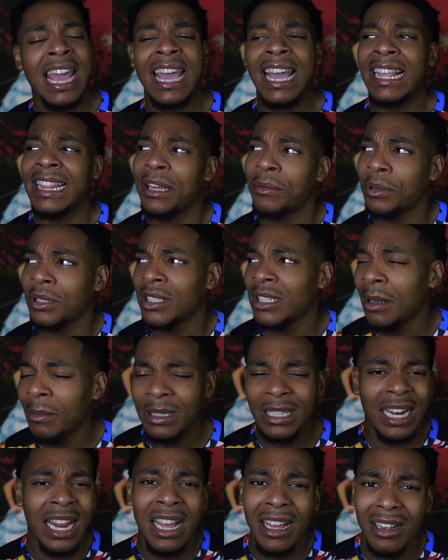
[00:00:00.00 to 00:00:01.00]
and there was
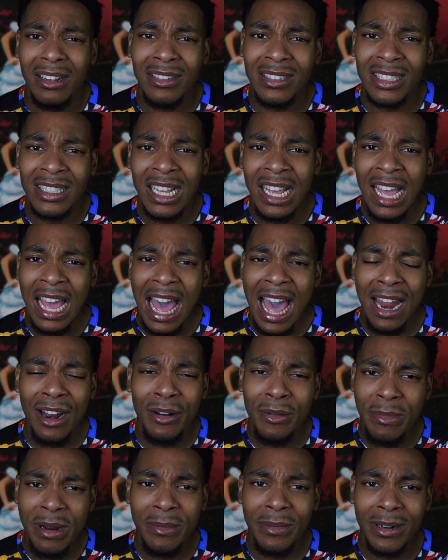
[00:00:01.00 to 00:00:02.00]
something else. I don't
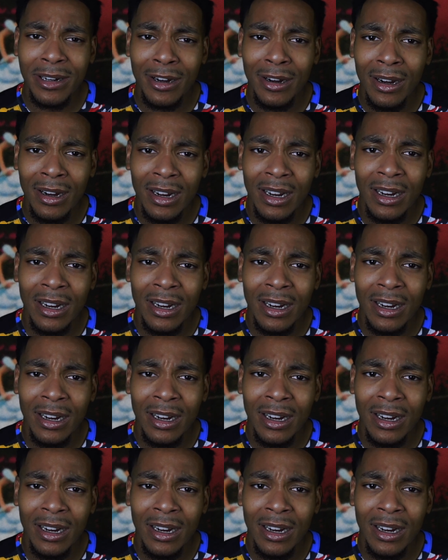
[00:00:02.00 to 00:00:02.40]
remember.